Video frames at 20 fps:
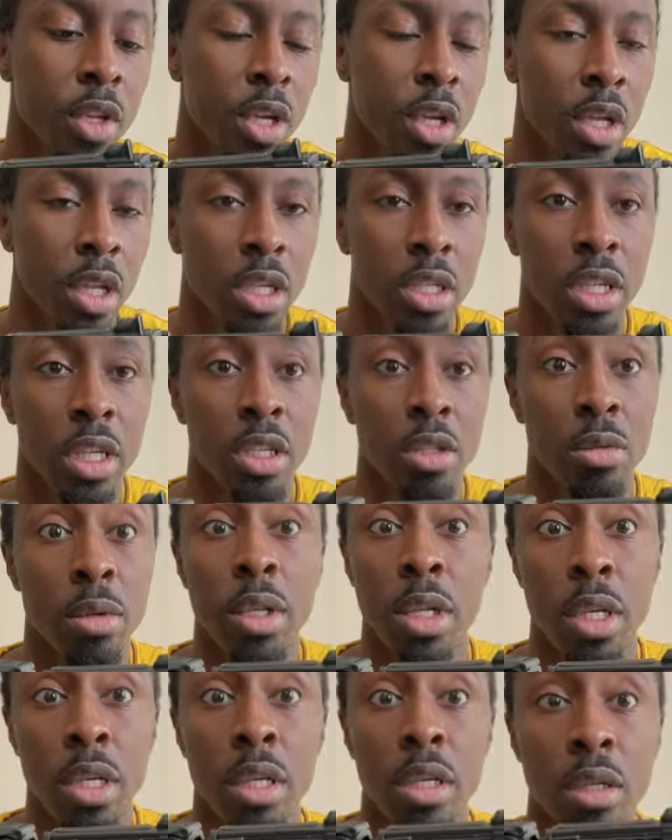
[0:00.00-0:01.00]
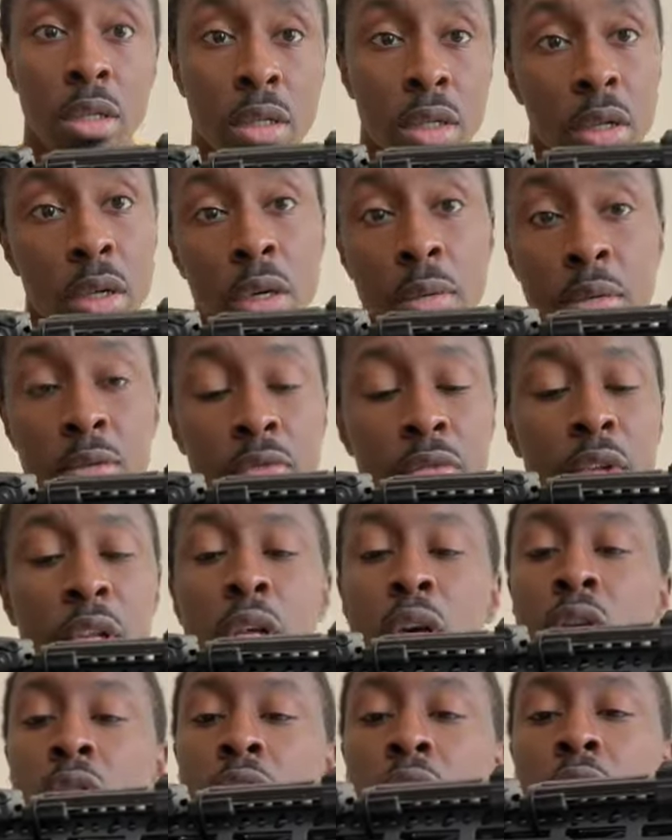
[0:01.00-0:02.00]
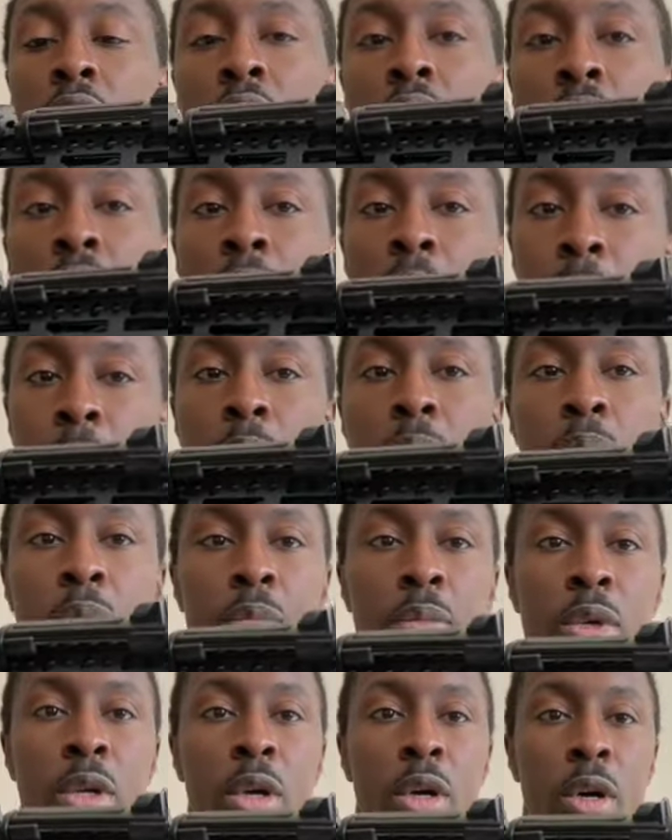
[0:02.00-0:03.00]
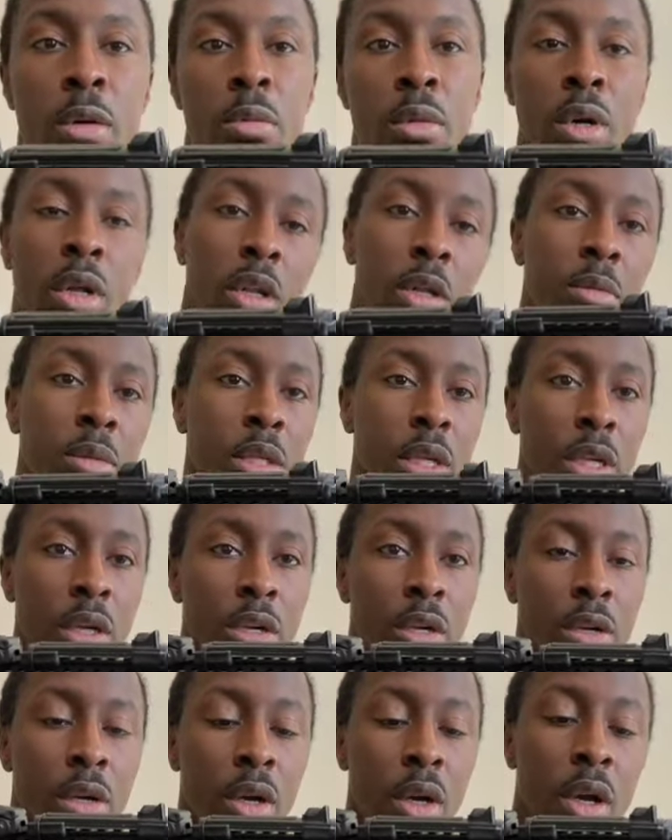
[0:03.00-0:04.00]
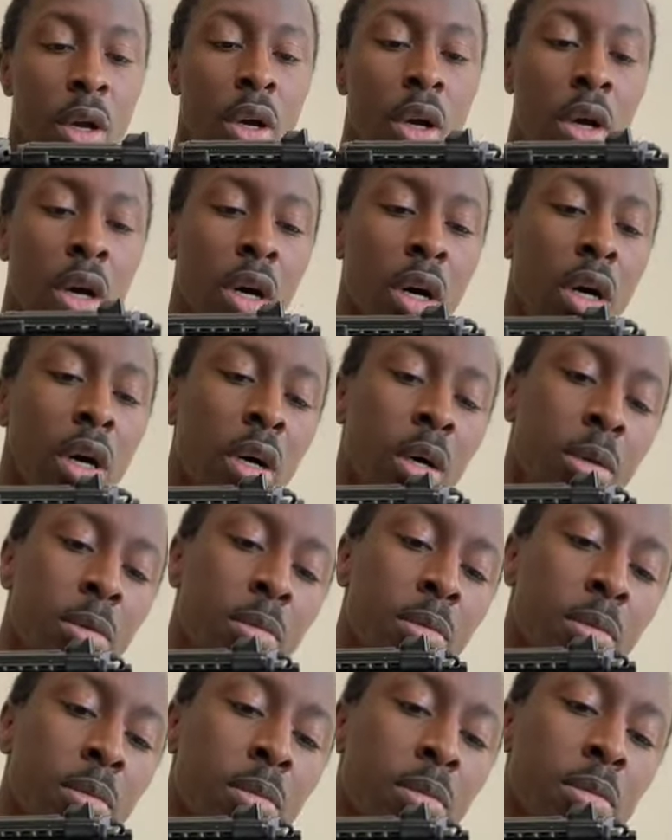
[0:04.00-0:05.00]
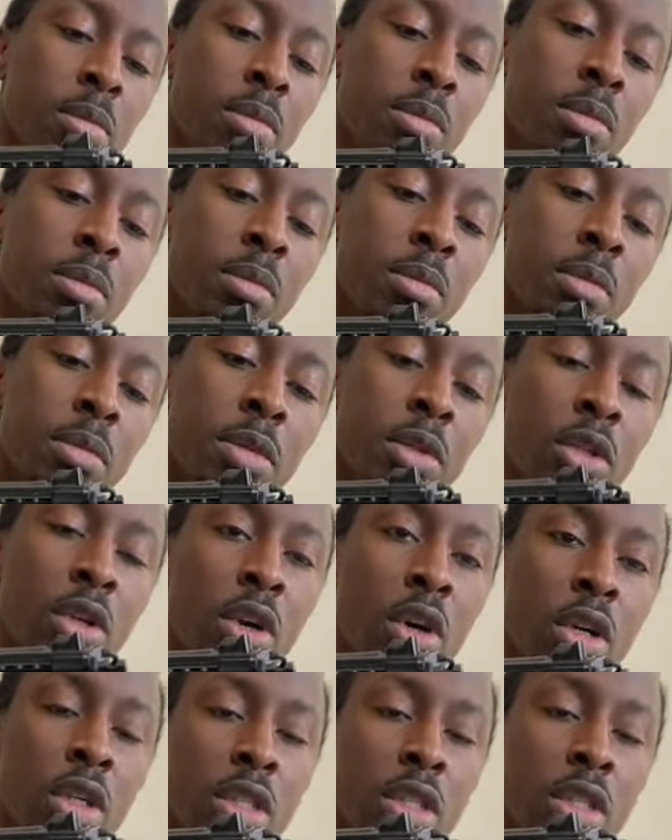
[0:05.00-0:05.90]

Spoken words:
This thing is really good. Look up some videos on it. I'll put a couple clips in here so y'all can